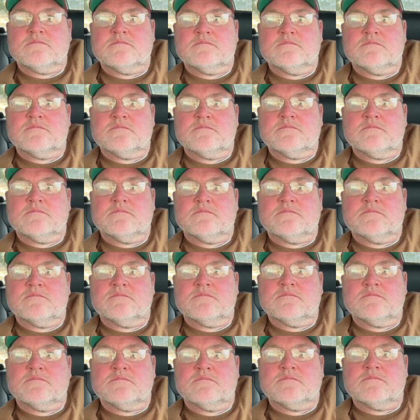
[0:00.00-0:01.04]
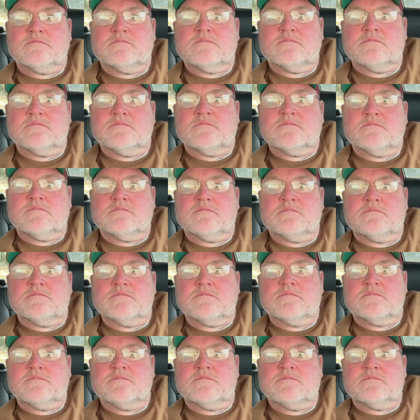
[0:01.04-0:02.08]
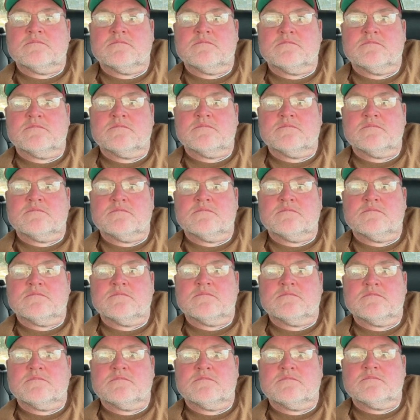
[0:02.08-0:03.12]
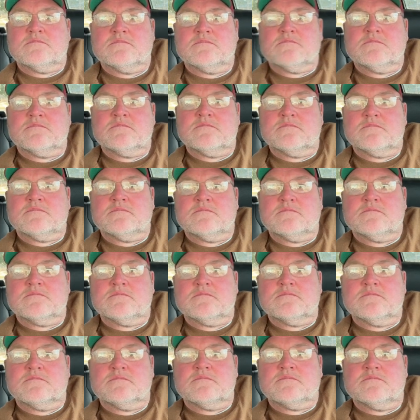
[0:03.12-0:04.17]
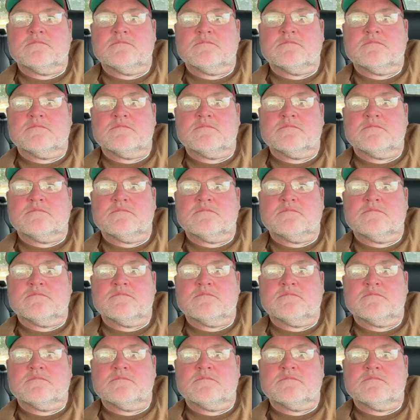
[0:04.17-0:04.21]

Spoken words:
[no speech]